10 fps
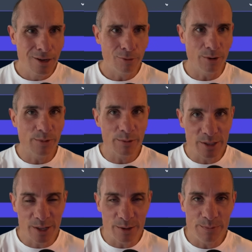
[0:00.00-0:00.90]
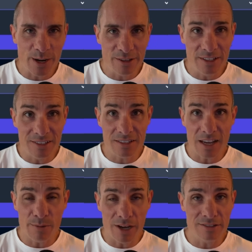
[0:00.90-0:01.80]
We're gonna be able to compare these
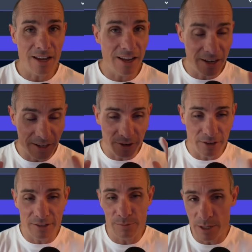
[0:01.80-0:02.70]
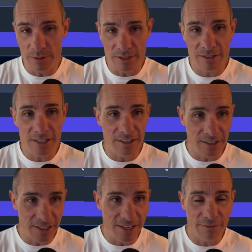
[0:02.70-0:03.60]
side by side and you're gonna be able to see the
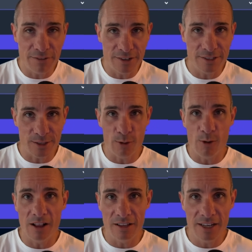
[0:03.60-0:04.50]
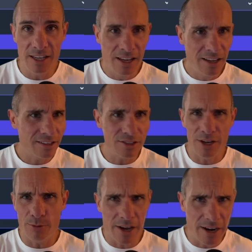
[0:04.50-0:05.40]
difference in quality that you
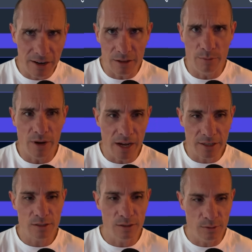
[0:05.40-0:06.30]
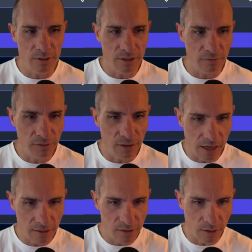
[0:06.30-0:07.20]
get right out of the box using
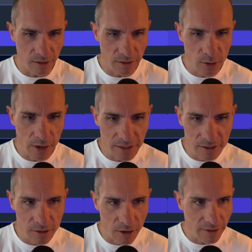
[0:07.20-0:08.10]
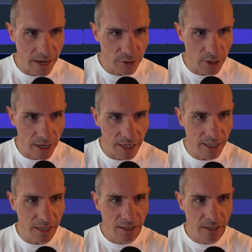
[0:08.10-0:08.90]
Flux. So let's go ahead and start that training.